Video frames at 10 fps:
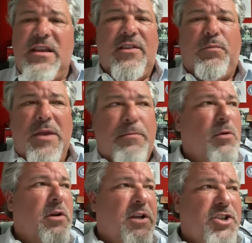These
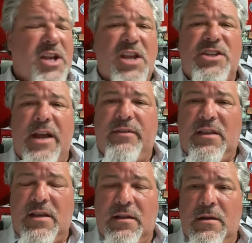people are going to change
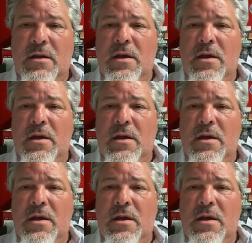everything.